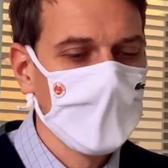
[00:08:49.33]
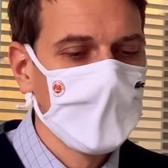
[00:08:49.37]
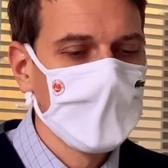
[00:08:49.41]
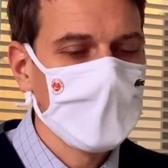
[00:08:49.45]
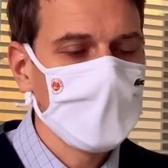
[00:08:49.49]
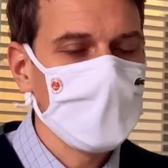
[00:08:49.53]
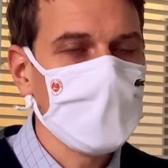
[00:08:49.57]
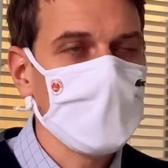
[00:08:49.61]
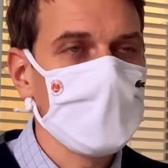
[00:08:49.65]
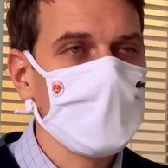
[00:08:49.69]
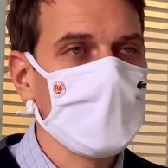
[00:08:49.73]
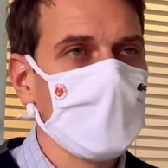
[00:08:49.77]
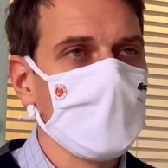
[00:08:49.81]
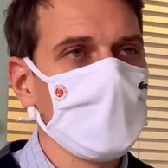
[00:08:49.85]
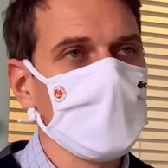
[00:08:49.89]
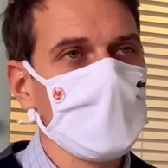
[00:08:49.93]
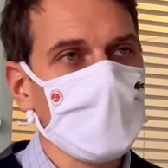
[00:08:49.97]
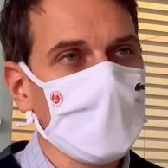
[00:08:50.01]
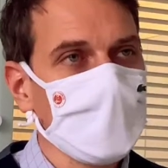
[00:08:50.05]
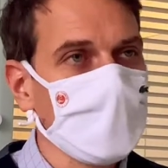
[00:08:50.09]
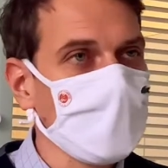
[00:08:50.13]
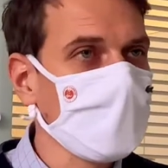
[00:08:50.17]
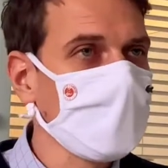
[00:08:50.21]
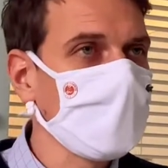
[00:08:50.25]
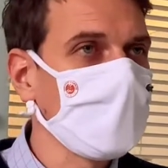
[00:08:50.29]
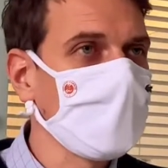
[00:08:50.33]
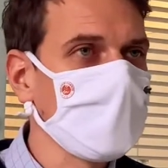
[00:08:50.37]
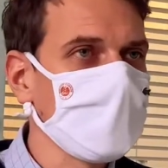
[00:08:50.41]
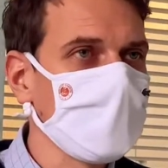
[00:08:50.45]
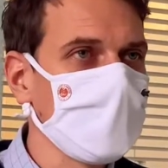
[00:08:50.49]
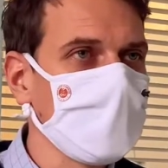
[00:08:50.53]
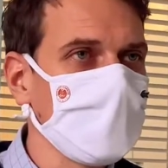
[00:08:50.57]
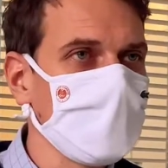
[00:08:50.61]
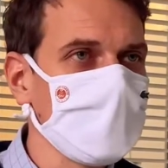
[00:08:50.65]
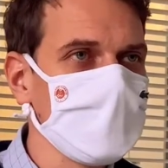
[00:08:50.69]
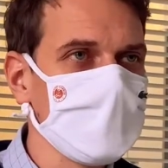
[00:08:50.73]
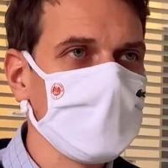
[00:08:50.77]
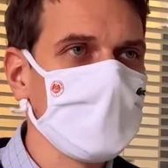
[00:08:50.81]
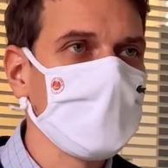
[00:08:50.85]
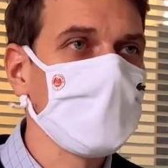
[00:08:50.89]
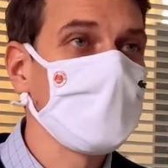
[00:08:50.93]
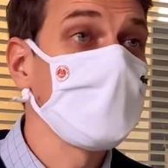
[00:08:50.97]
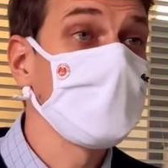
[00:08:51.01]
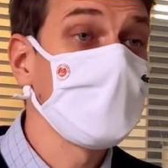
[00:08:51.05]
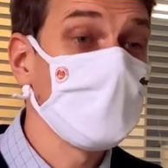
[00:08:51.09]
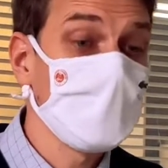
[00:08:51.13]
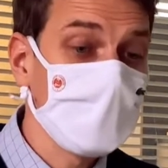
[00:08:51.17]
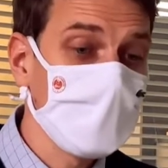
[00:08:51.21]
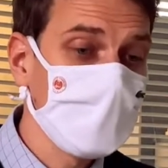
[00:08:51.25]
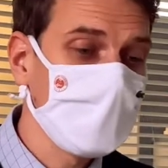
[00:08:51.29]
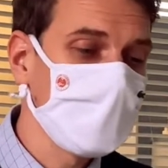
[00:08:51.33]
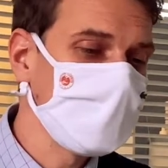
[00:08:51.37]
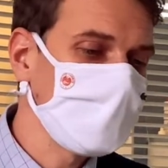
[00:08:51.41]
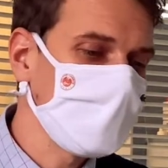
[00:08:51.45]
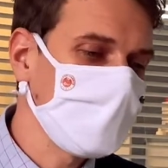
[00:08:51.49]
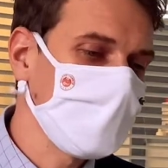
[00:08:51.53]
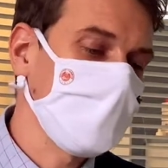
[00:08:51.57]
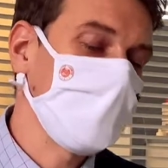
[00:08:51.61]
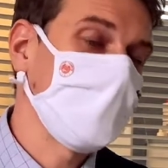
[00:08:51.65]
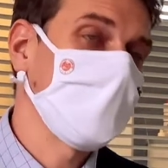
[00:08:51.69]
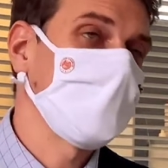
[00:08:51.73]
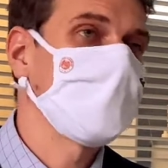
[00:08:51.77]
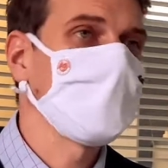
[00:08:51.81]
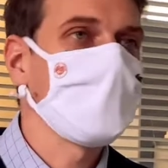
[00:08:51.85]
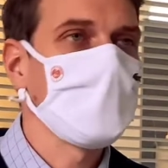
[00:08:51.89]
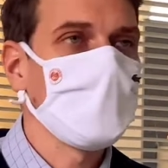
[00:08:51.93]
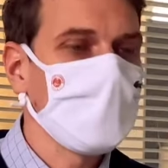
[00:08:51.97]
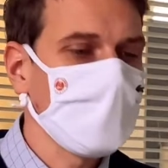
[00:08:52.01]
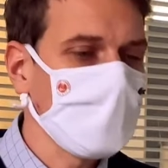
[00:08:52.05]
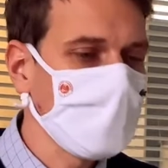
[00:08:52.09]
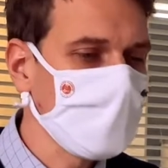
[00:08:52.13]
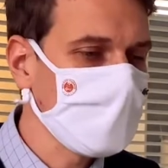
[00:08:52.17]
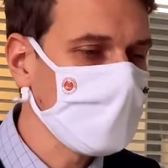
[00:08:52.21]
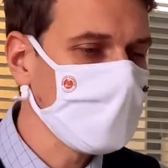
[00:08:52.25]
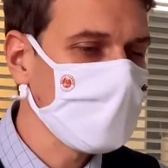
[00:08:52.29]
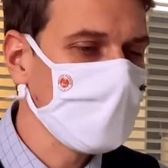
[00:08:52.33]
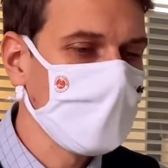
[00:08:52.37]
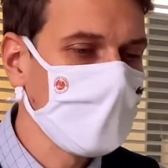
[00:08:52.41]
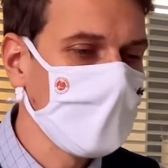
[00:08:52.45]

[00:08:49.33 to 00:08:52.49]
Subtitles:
do double the work afterwards if you realize, okay, at some point